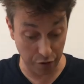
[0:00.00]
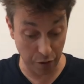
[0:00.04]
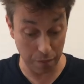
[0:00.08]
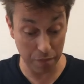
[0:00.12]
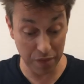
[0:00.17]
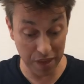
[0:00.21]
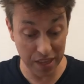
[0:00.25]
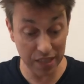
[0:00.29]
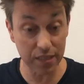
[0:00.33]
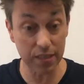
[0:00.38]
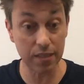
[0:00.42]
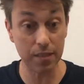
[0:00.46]

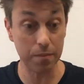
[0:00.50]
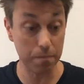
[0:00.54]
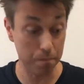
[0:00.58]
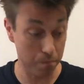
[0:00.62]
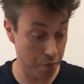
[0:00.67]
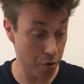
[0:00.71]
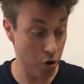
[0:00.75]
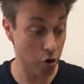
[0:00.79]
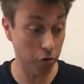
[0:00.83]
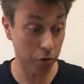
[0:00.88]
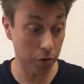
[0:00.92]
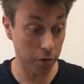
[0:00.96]
from this
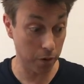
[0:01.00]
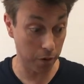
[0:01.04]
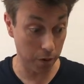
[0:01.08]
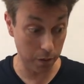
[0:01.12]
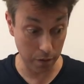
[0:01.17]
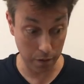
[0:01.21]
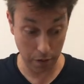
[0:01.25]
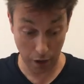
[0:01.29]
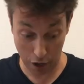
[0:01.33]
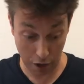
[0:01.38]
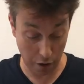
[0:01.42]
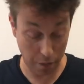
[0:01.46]
book
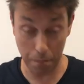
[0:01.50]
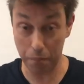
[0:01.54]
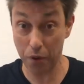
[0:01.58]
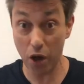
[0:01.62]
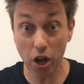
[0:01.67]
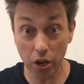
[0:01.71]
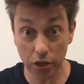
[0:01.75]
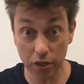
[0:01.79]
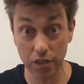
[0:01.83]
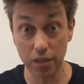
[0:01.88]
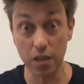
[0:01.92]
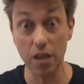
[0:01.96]
uh,
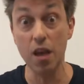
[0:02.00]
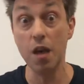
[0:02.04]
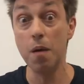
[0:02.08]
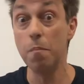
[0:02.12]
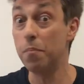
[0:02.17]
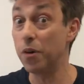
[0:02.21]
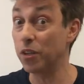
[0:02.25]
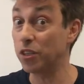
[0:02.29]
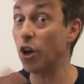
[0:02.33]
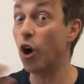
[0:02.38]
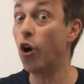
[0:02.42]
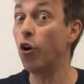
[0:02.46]
box,
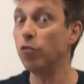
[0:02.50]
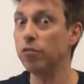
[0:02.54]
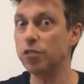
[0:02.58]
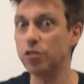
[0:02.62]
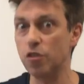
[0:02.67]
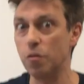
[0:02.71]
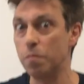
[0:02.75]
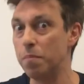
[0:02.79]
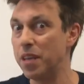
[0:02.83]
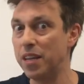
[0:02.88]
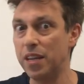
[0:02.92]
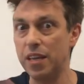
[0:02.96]
but
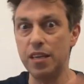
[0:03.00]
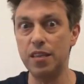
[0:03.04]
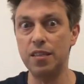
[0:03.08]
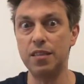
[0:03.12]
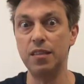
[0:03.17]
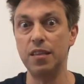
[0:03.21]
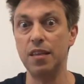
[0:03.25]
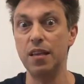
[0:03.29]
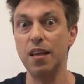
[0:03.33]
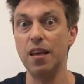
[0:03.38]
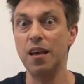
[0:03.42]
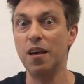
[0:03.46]
also
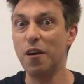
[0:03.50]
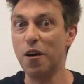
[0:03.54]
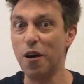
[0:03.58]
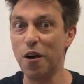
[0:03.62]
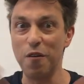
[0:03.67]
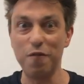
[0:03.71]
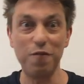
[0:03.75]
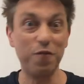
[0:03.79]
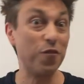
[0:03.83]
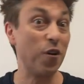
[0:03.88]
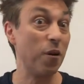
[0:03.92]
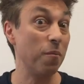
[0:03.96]
minis
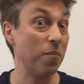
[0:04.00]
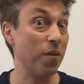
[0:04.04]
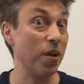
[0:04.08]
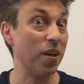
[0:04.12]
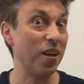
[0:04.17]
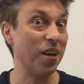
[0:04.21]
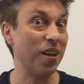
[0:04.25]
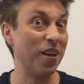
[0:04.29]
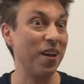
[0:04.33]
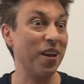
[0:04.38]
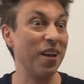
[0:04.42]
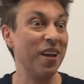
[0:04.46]
uh, from
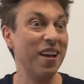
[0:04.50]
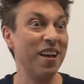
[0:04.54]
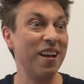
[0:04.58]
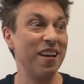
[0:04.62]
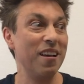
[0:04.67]
uh,